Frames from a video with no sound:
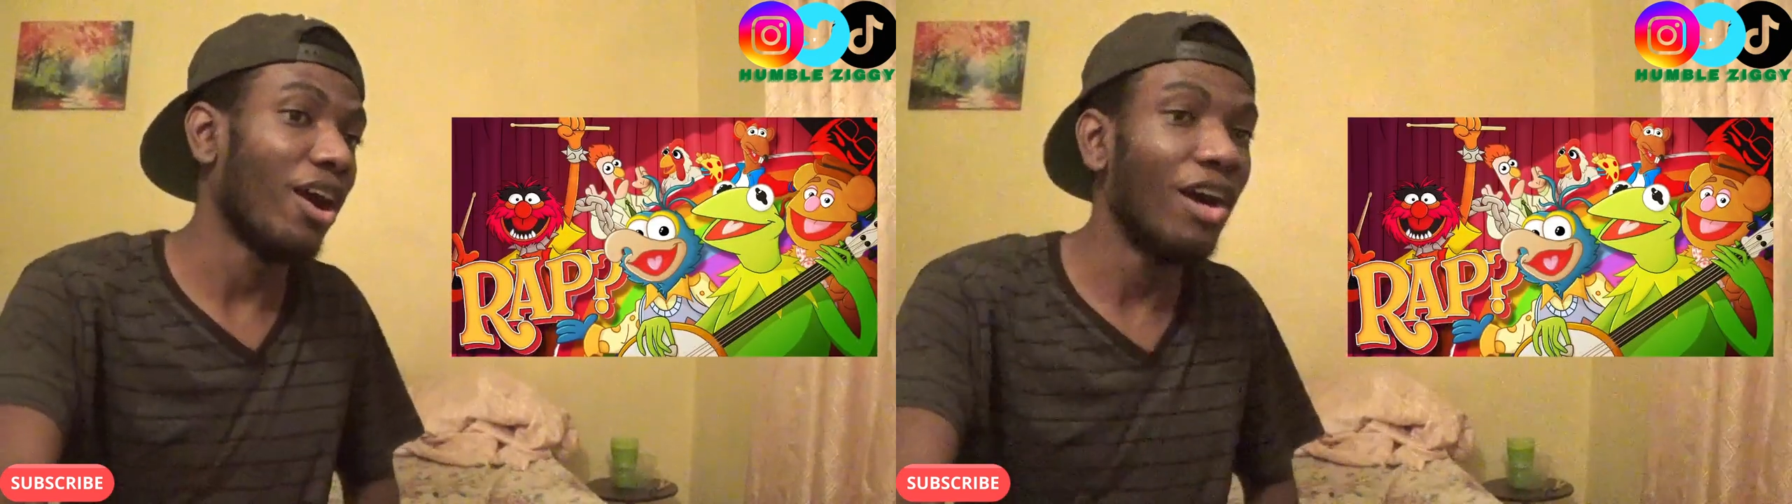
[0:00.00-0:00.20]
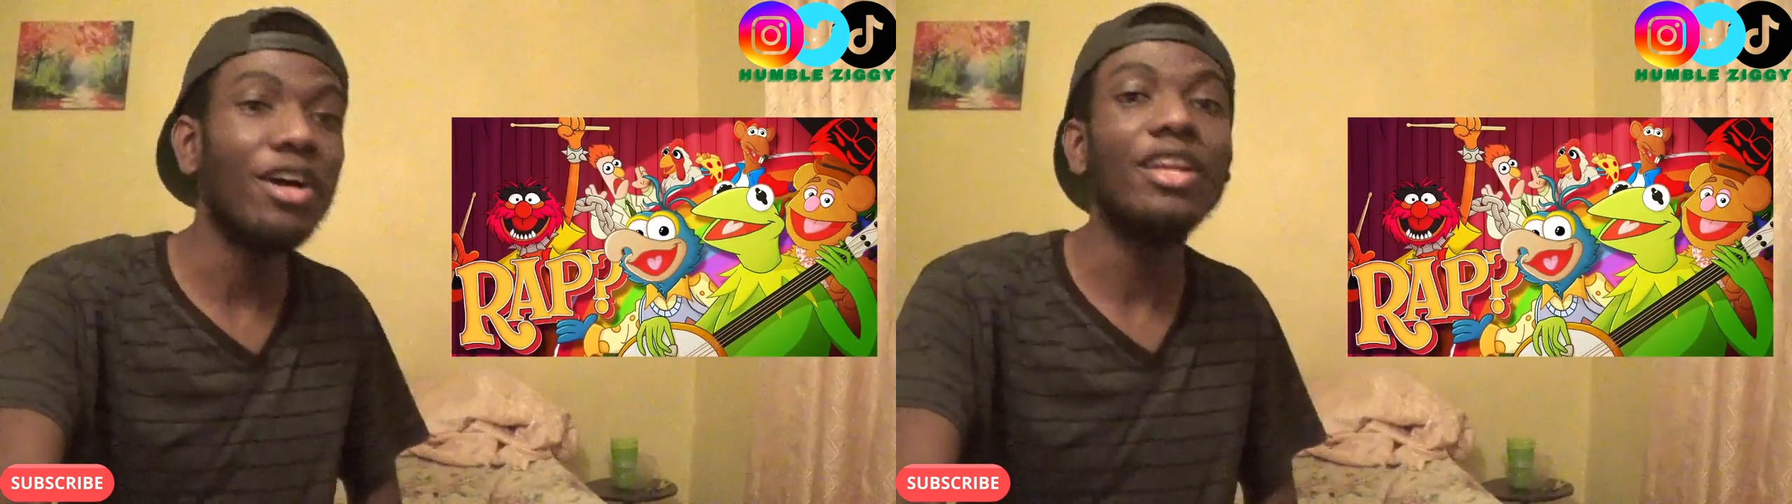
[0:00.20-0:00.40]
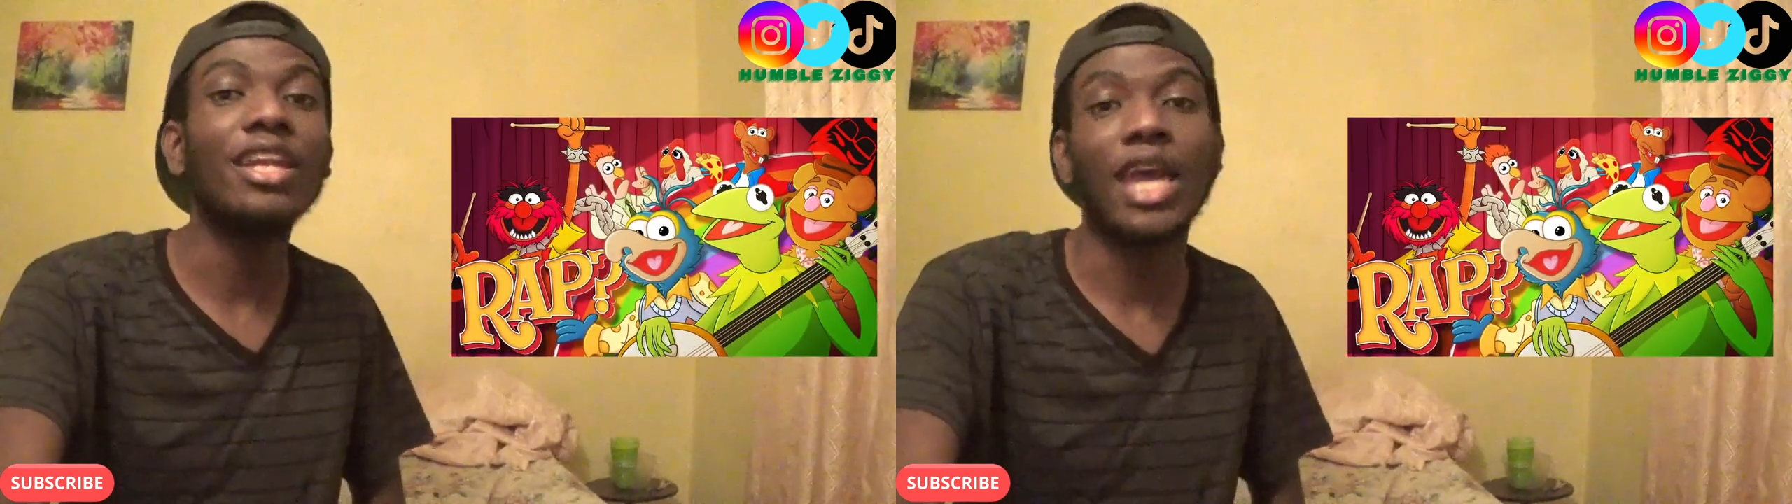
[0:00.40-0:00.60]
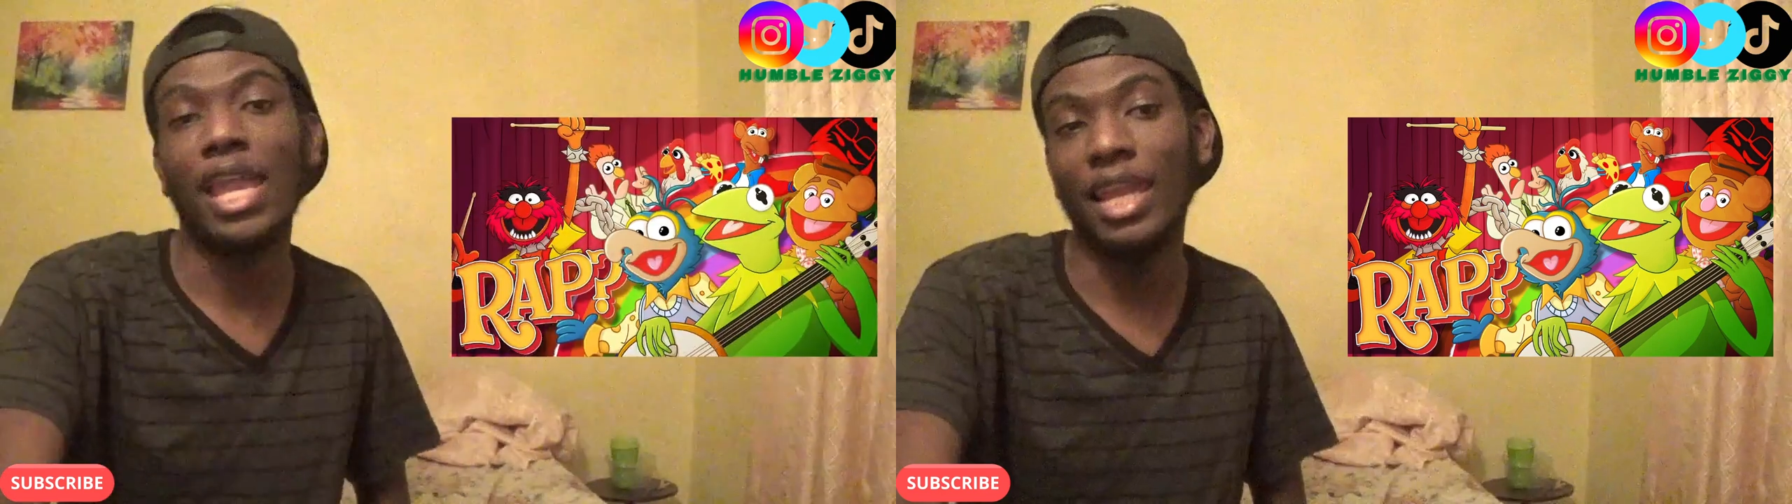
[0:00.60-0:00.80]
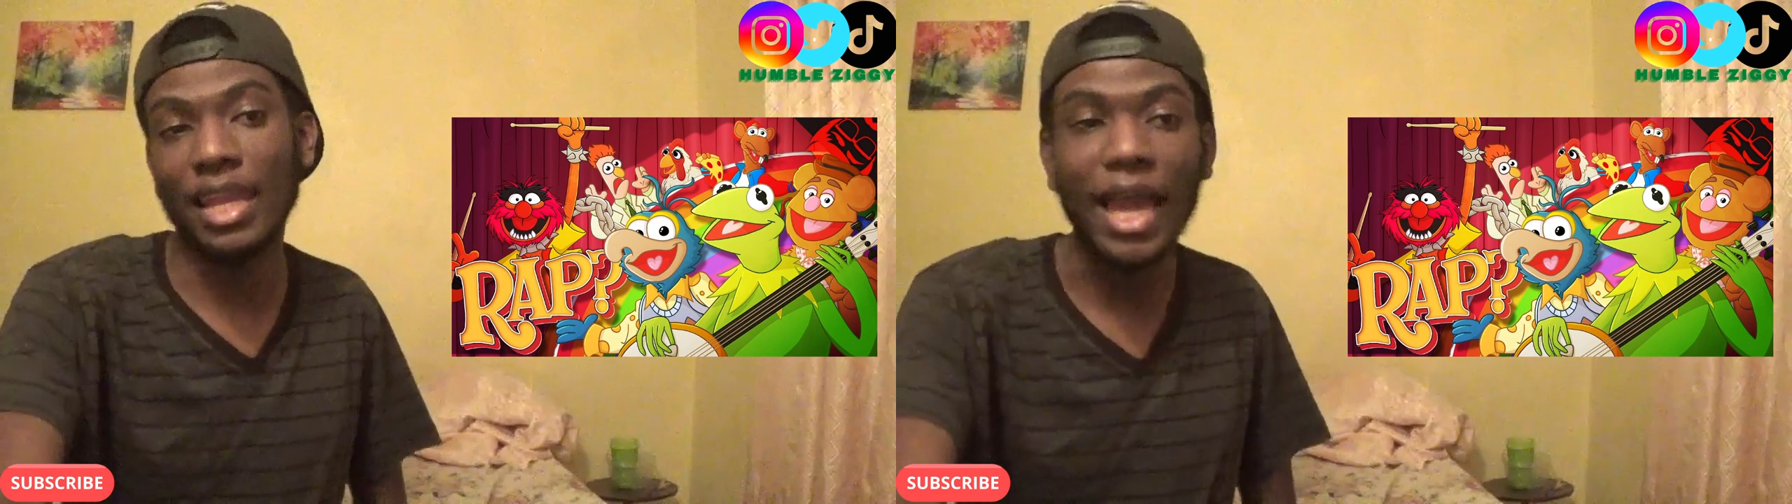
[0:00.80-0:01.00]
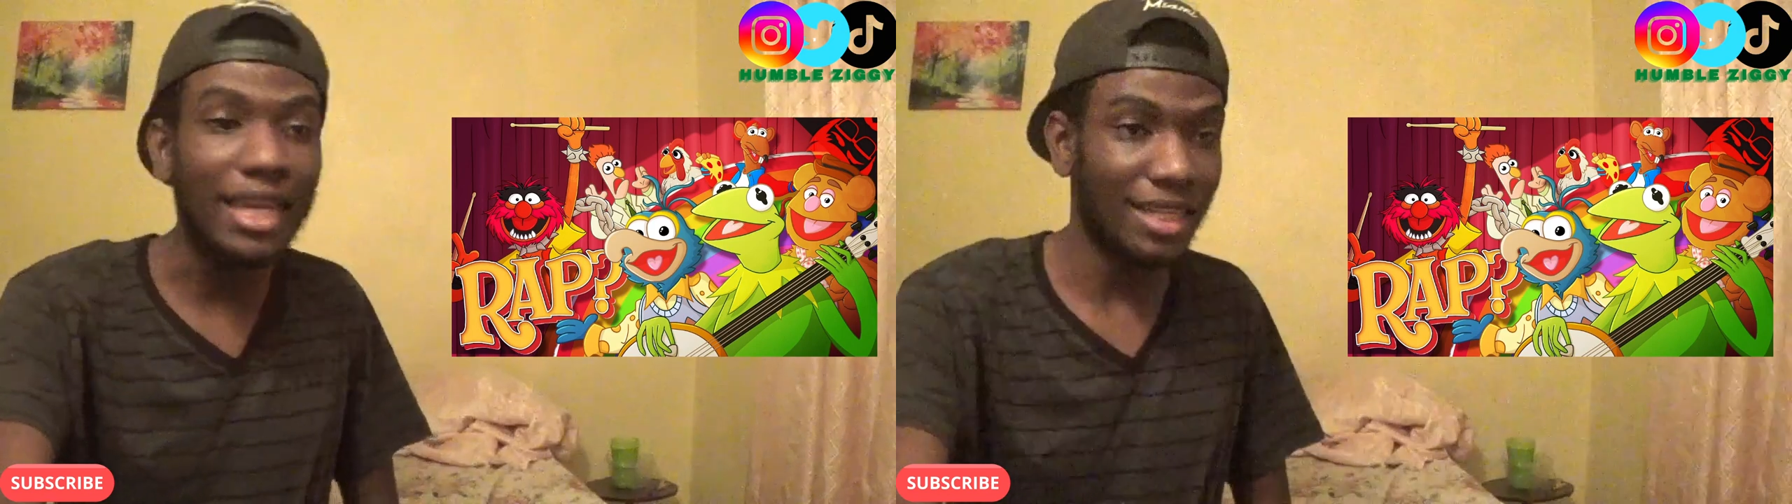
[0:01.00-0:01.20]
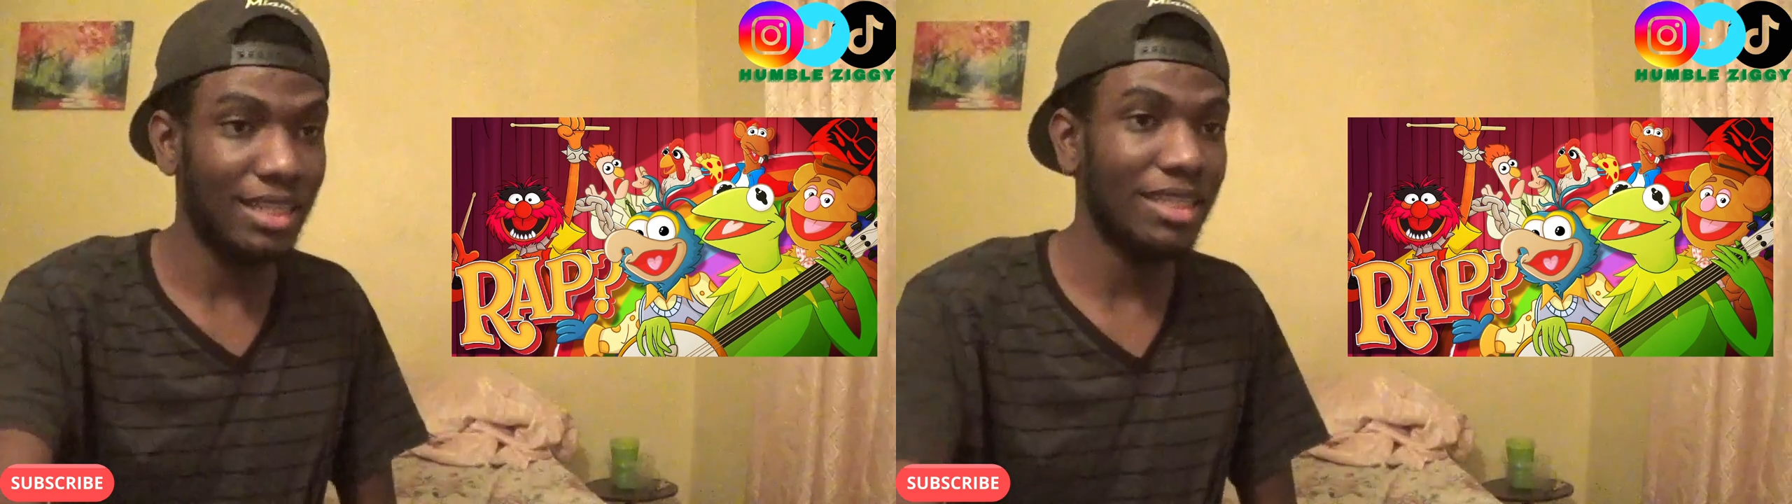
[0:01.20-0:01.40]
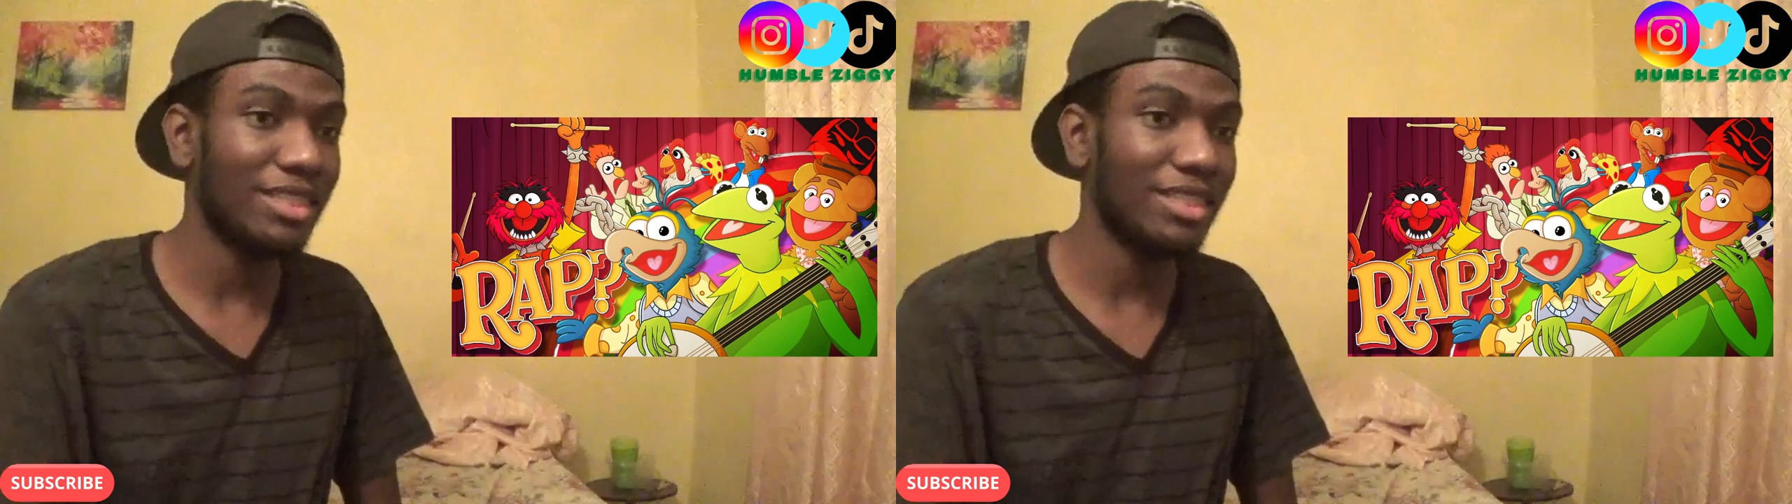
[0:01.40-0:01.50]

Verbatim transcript: unlikely